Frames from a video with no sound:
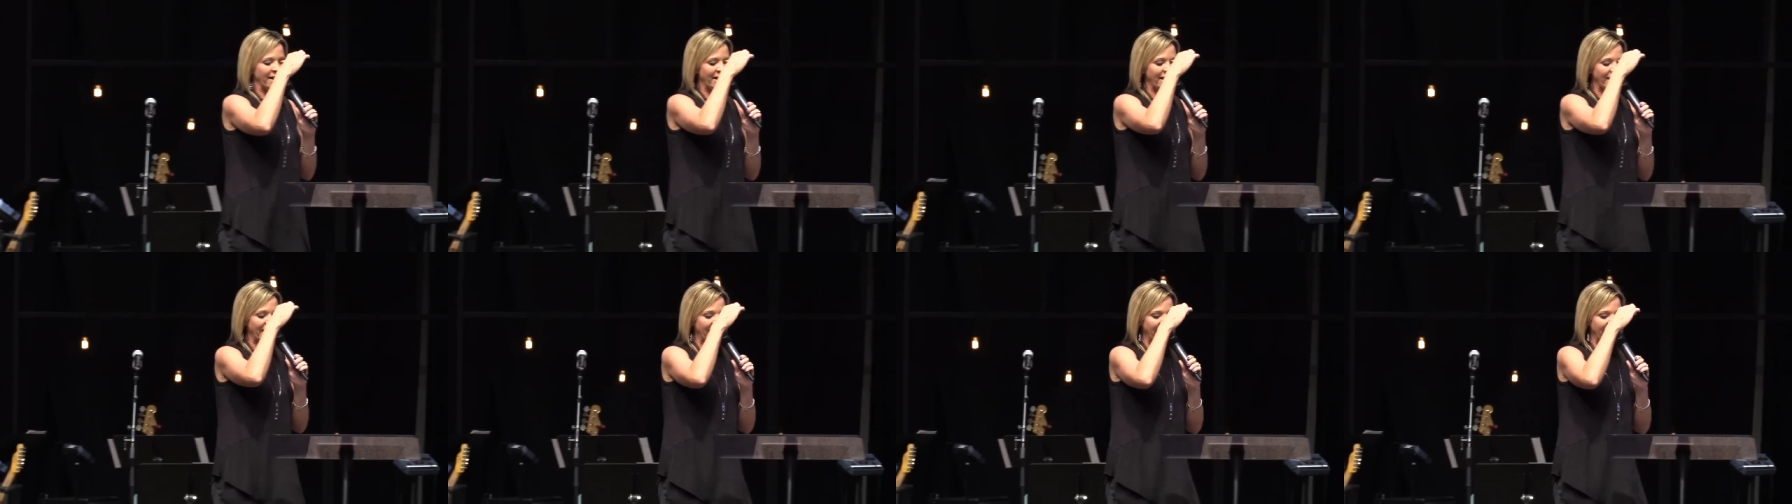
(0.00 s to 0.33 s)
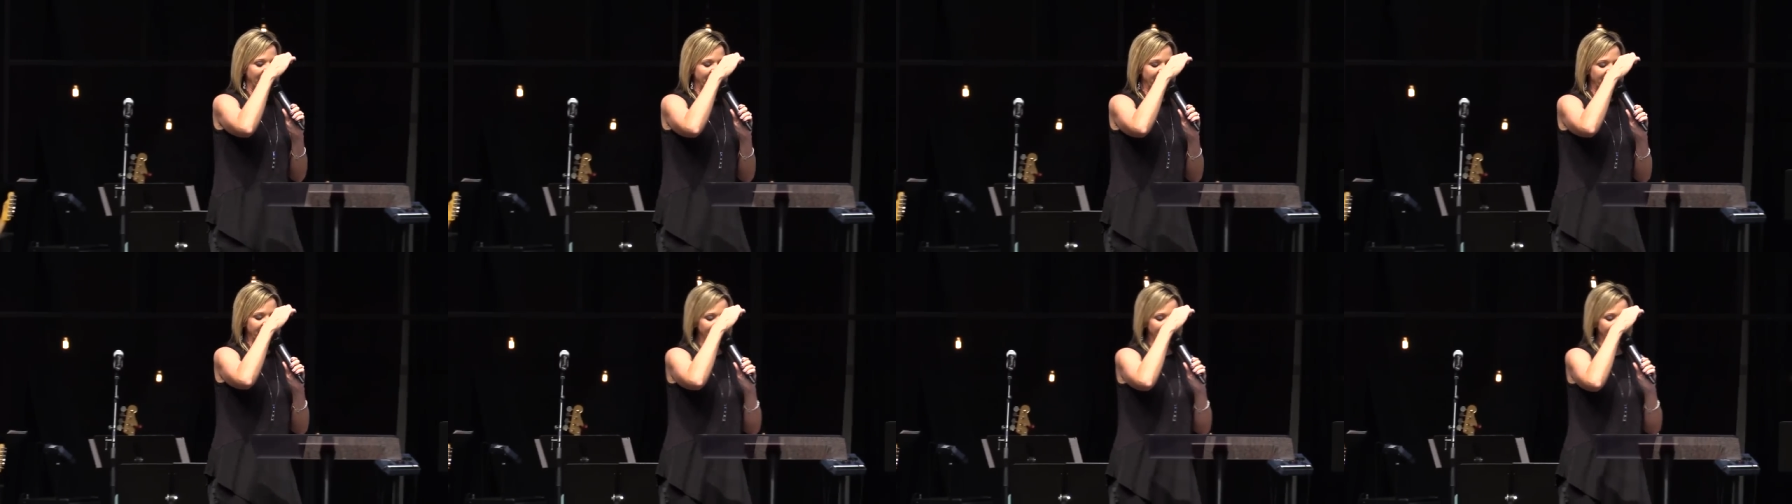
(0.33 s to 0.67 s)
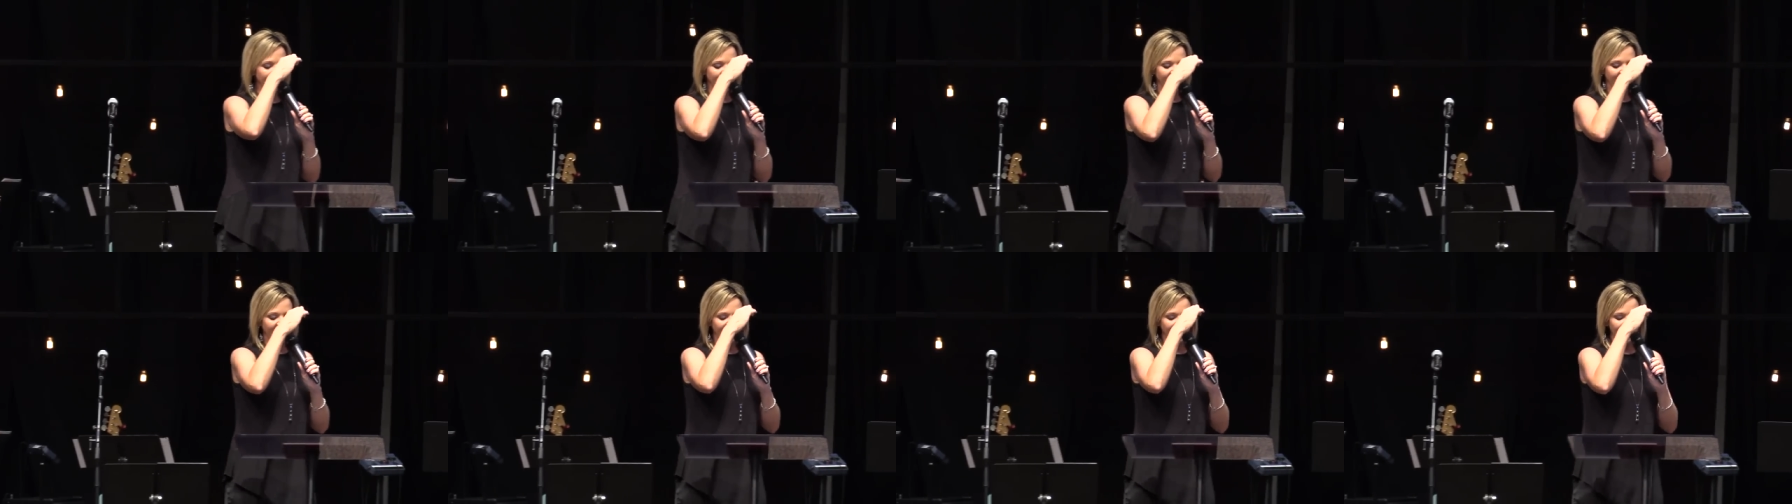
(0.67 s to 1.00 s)
uh,
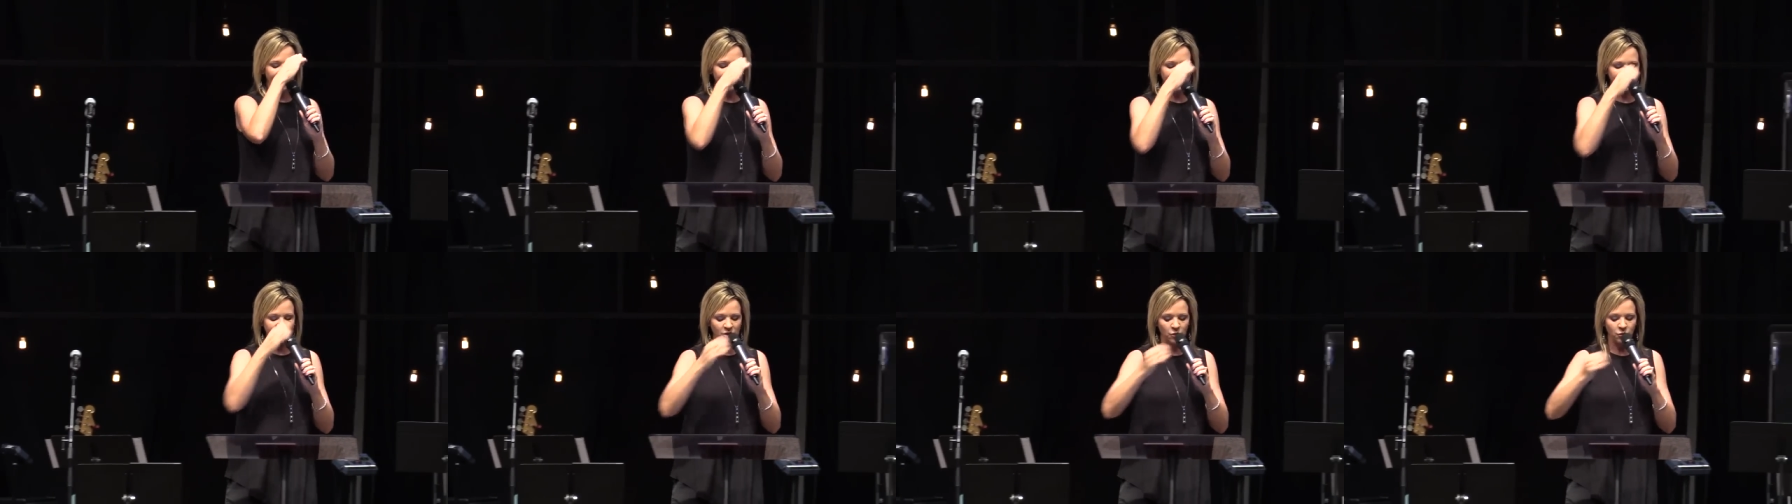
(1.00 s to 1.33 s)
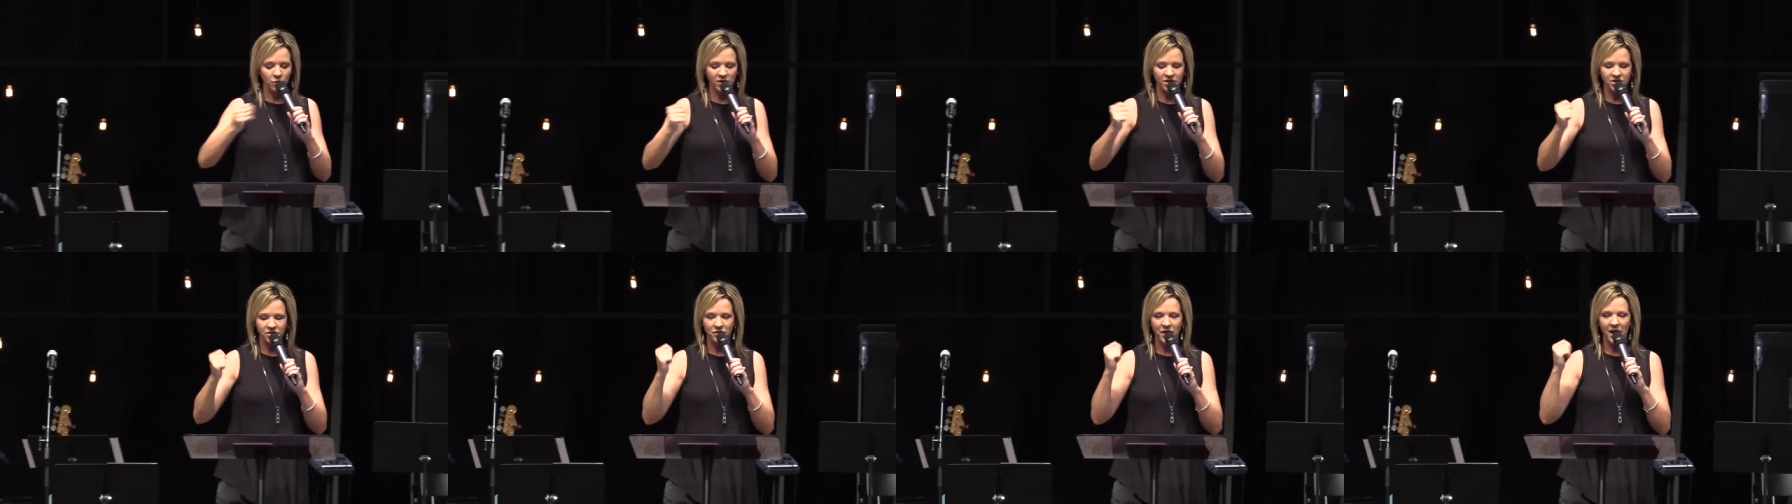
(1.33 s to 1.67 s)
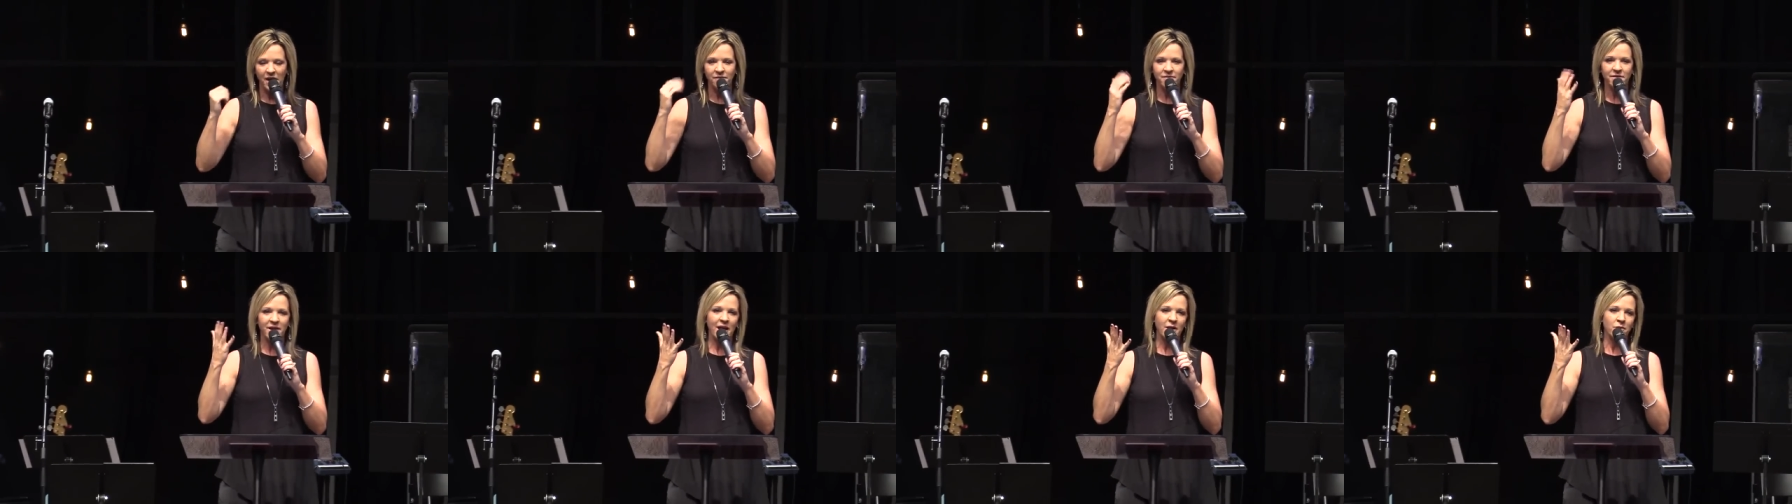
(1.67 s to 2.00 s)
so we do
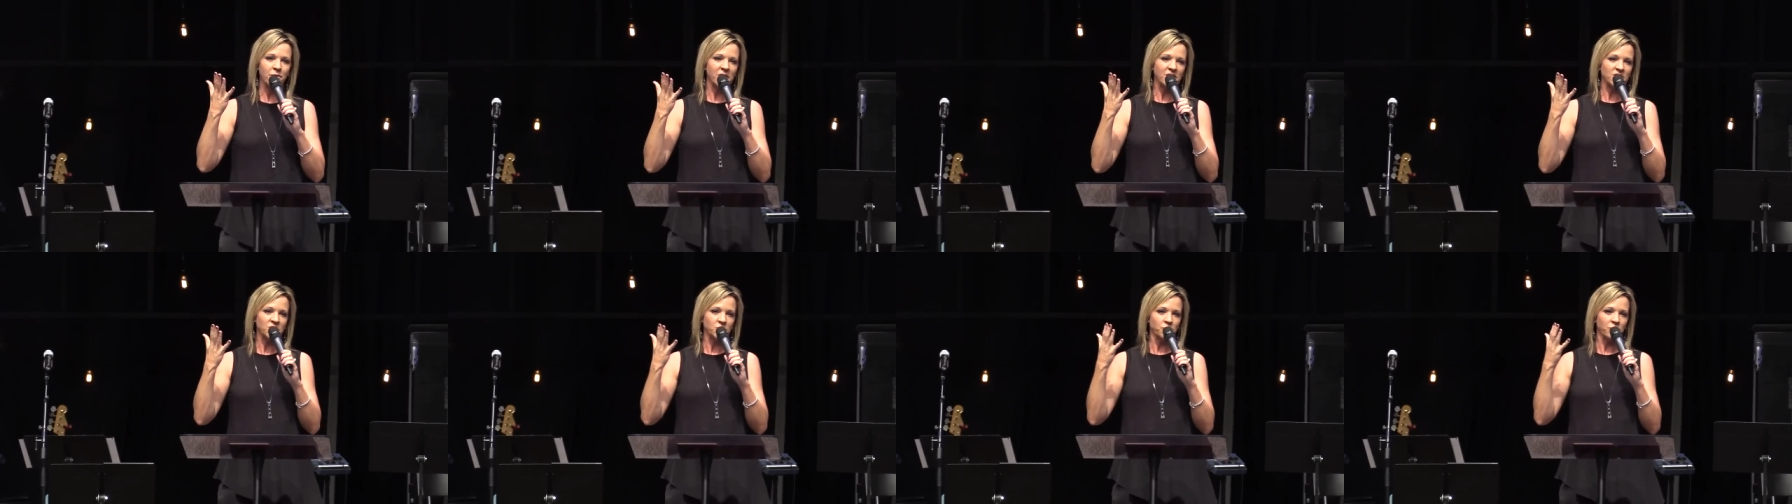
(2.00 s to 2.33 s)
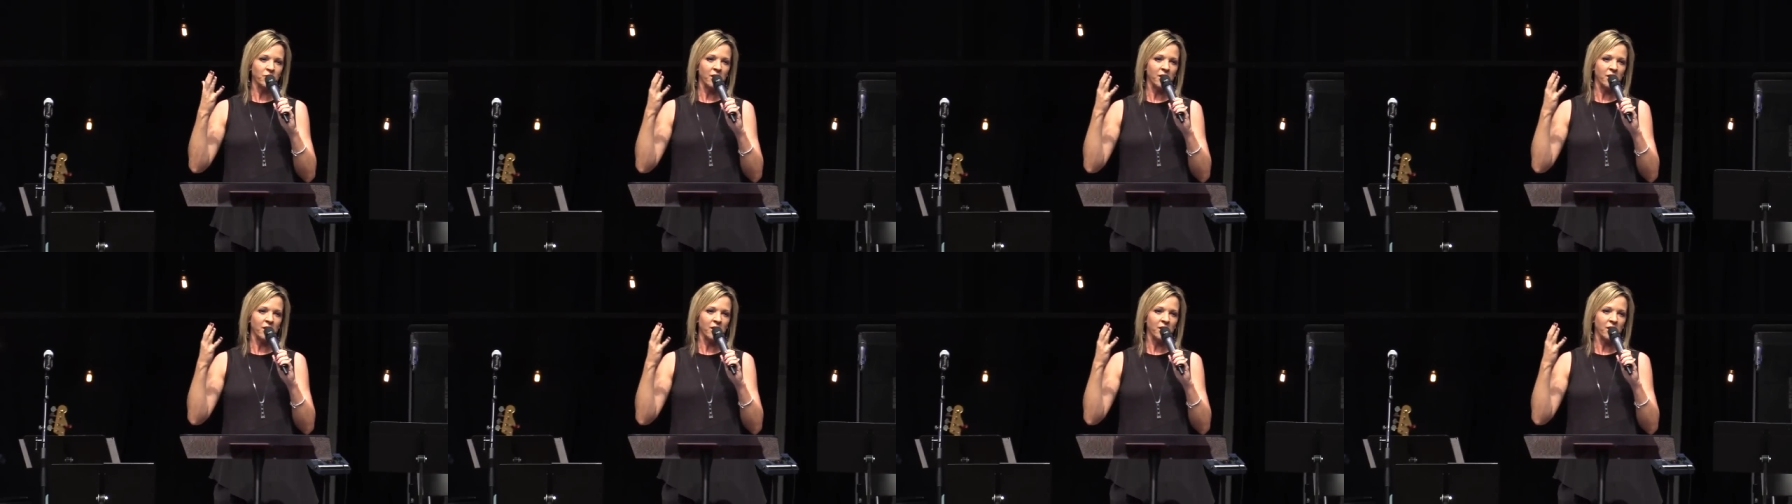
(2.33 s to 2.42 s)
have night watch